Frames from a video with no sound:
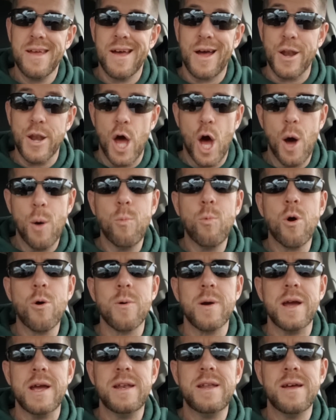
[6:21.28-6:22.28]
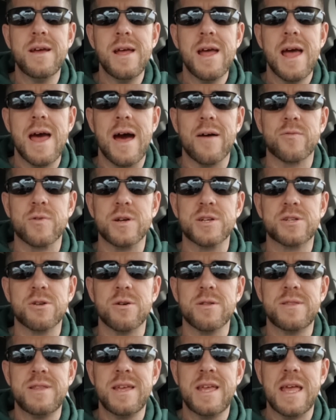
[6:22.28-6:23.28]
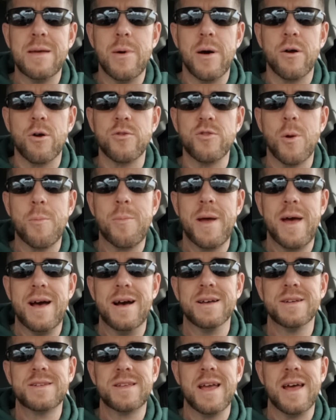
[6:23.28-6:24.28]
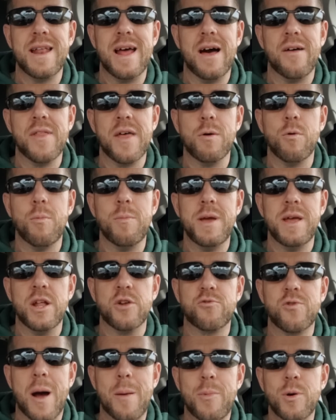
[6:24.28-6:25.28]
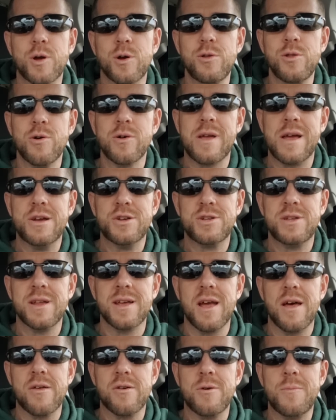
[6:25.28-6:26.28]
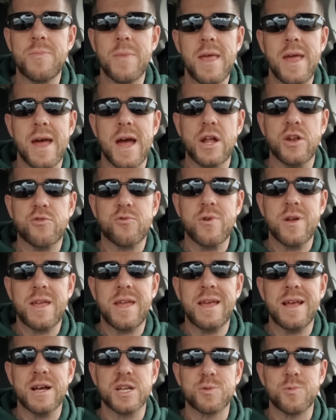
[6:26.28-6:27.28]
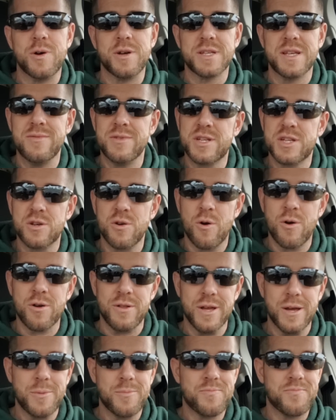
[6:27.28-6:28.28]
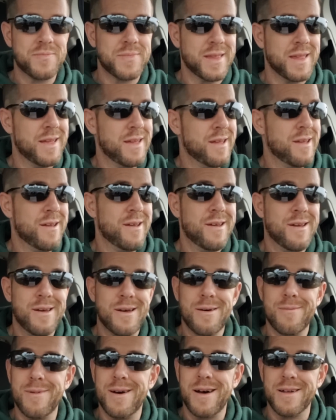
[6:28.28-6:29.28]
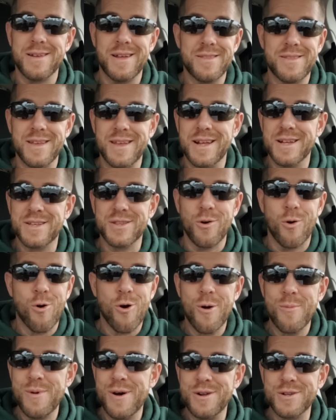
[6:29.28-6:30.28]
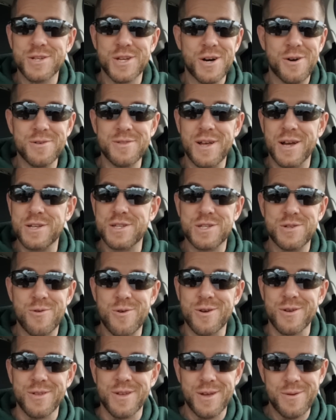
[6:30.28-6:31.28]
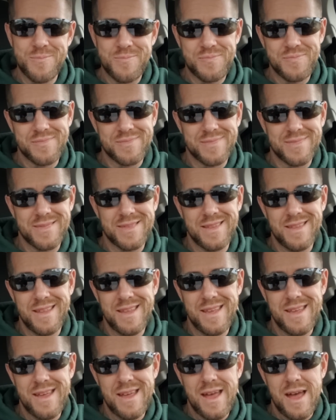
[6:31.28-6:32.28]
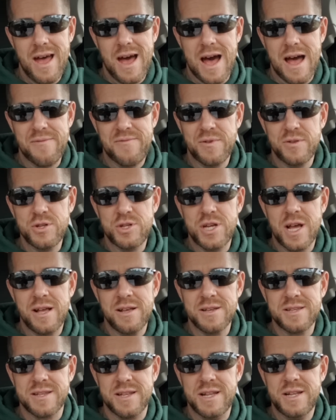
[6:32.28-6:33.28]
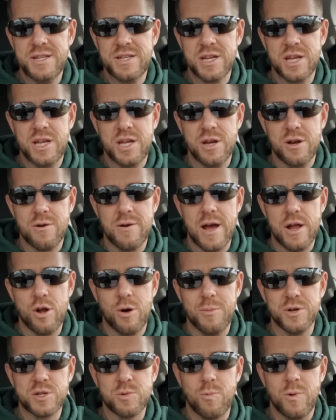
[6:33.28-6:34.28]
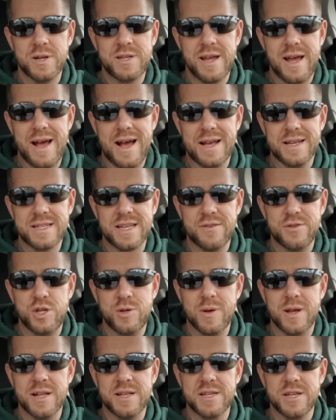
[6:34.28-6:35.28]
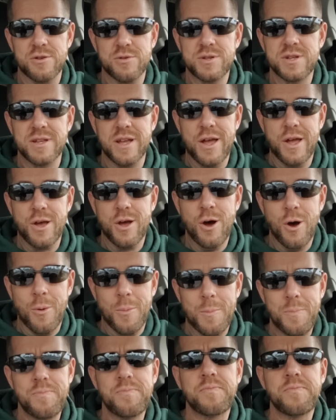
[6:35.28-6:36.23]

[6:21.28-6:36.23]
Now I'm worried after I started thinking about their past and how they will be in a tropical location together and drinking as well as even snorkeling. Well, nothing gets the hormones going like snorkeling. I feel jealous and insecure and almost want to ask if she would consider staying home.